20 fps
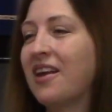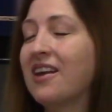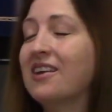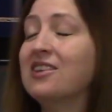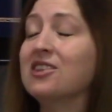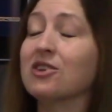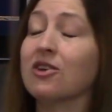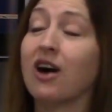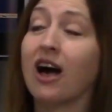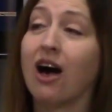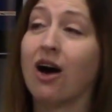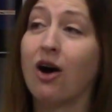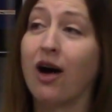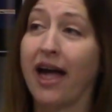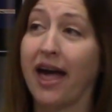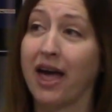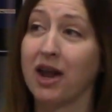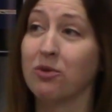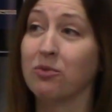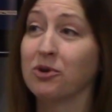So, how
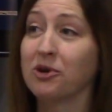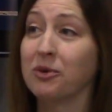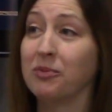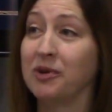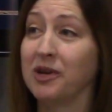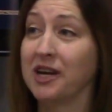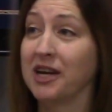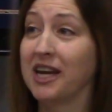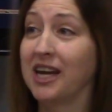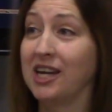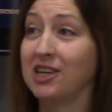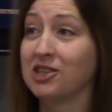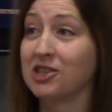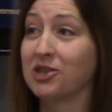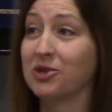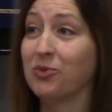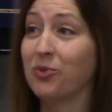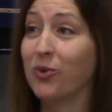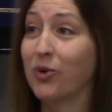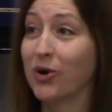animal communication